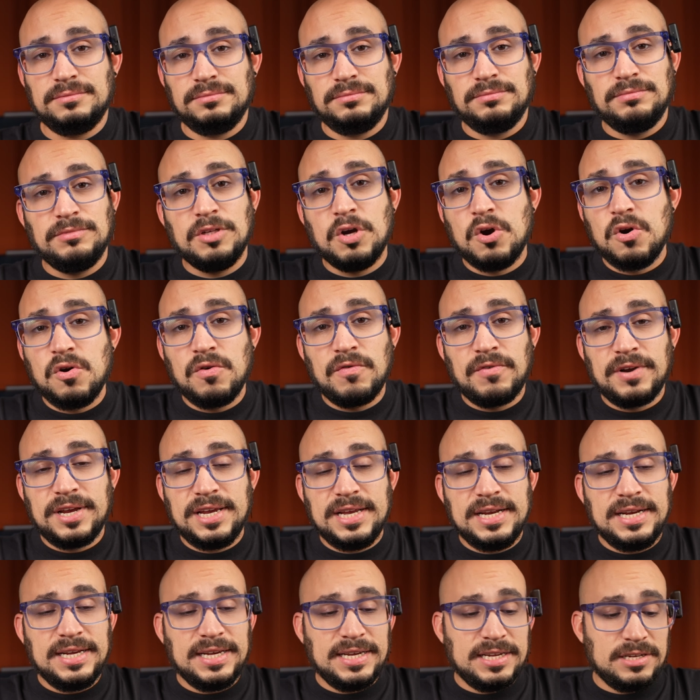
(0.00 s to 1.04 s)
no
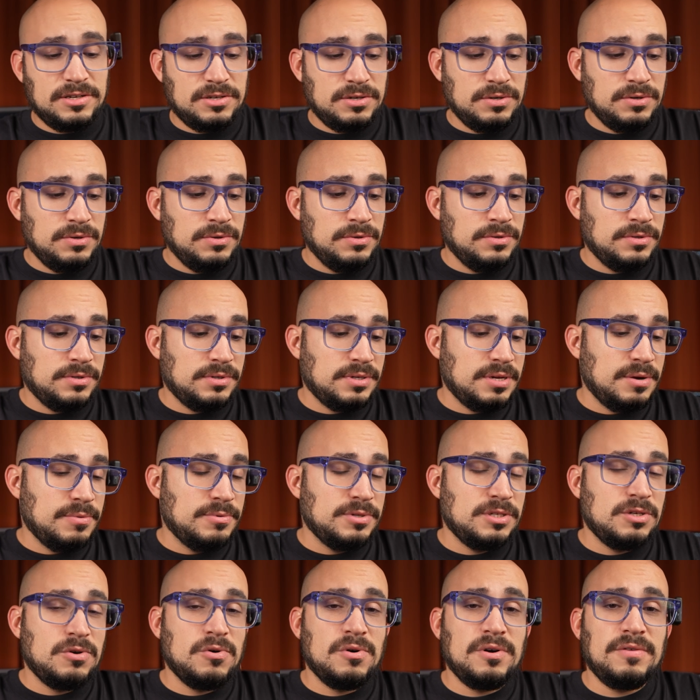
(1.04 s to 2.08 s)
overheating issues. It was
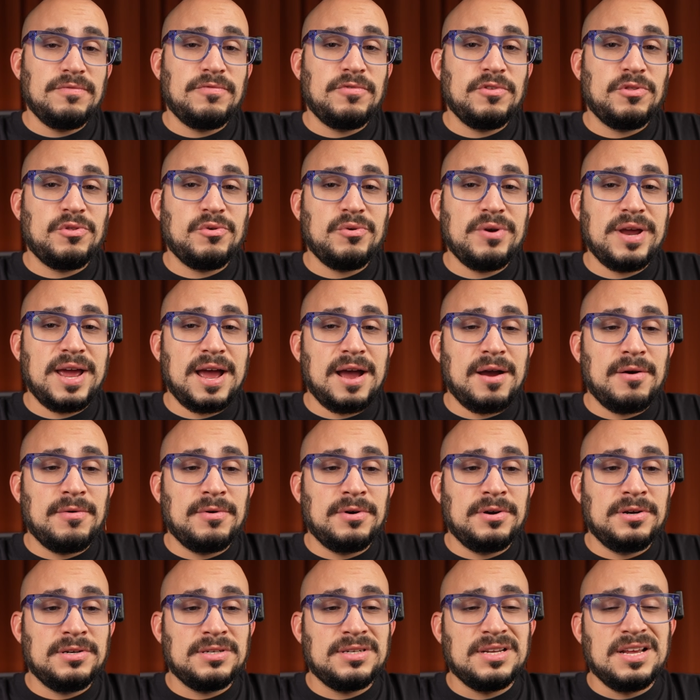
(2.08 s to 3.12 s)
going for 3
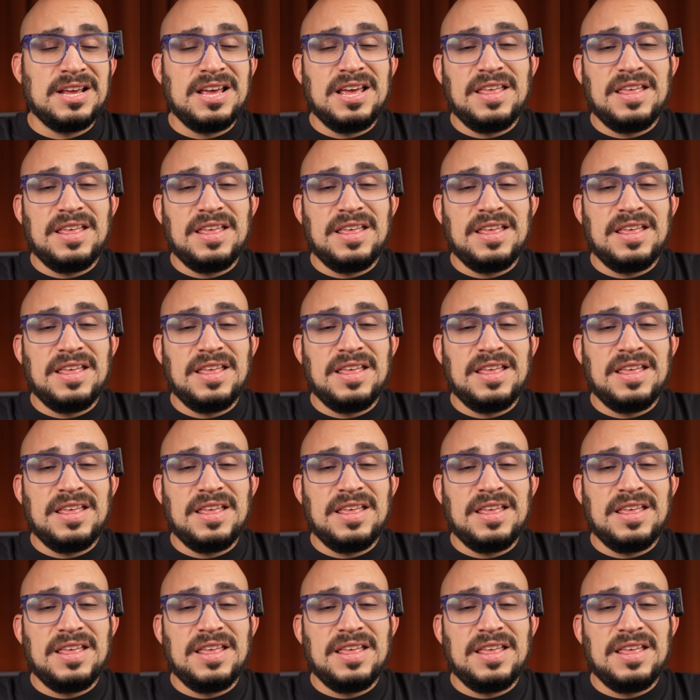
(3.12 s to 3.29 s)
hours.